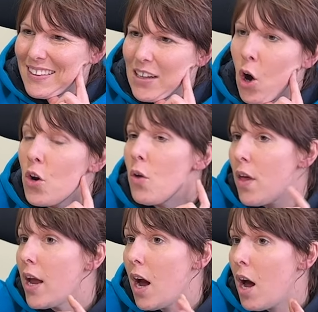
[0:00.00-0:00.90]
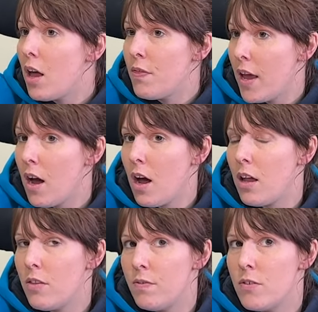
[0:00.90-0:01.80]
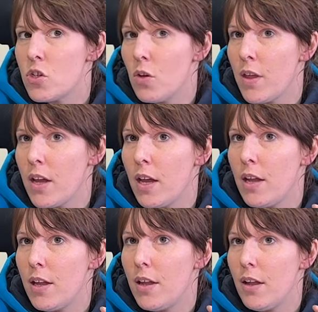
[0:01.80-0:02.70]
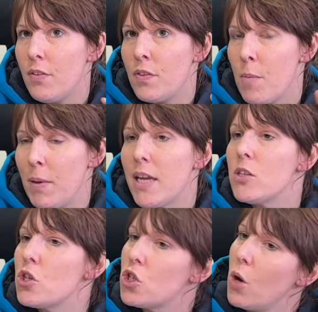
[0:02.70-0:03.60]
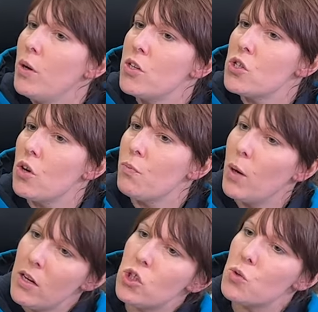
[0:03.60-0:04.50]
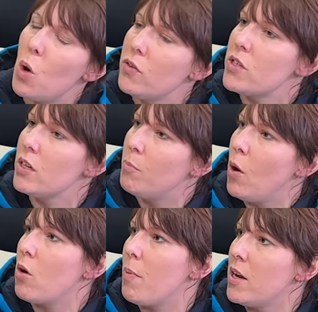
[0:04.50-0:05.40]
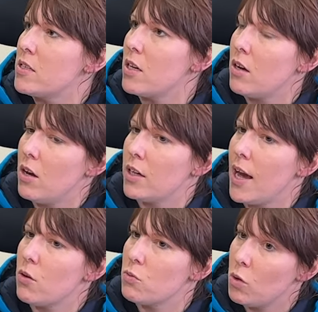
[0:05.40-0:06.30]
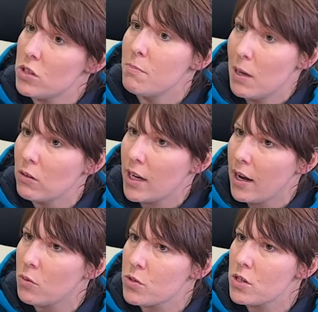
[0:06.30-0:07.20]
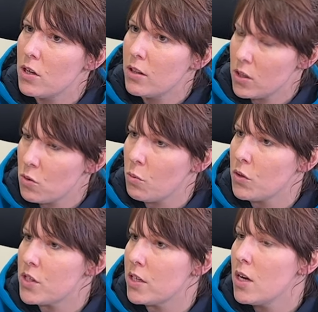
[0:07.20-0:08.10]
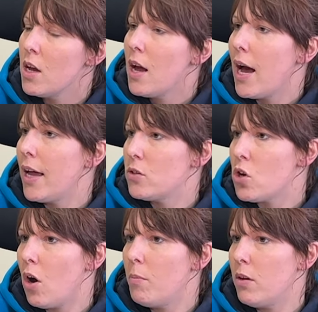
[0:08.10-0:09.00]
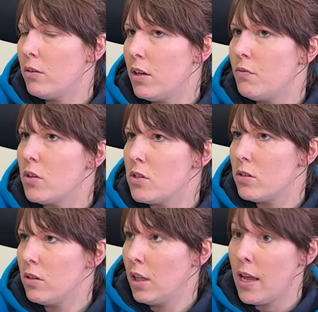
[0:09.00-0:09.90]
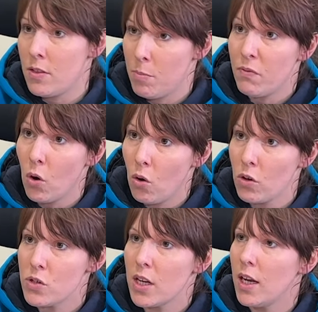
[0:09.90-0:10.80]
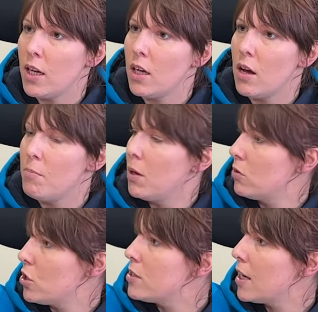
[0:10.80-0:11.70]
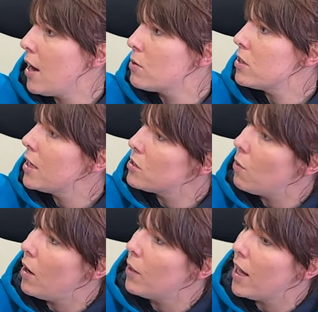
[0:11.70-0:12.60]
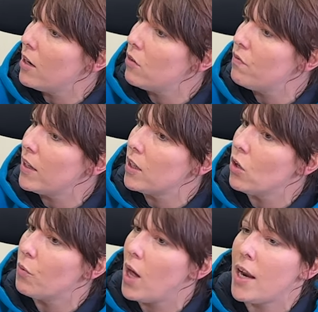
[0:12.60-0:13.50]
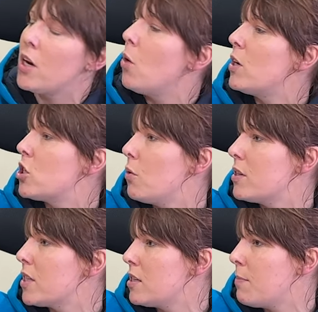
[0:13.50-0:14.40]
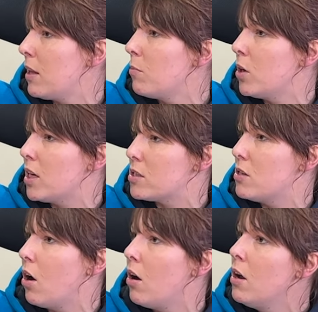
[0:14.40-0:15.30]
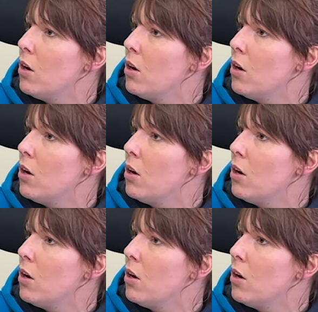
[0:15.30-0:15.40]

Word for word: Oh no, they are they are so they they're big into showing and stuff. We just wanted a bog basic herd of cows. We mm -hmm. wanted to milk cows. That's what we wanted. And Tom, who lived at Latham before us, he milked Jersey cows, and that's why we kind of yeah, fell in love with it. And I know I joke mm -hmm. and mm-hmm. say it's about the money. It's not.